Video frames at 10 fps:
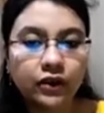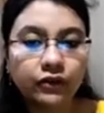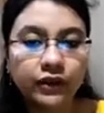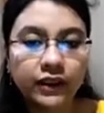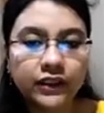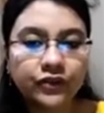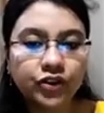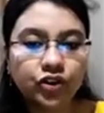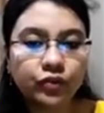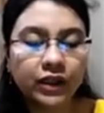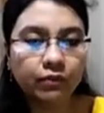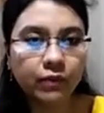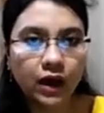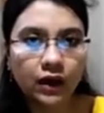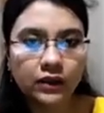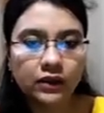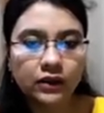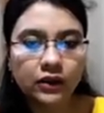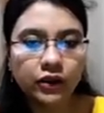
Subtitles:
relative atomic mass,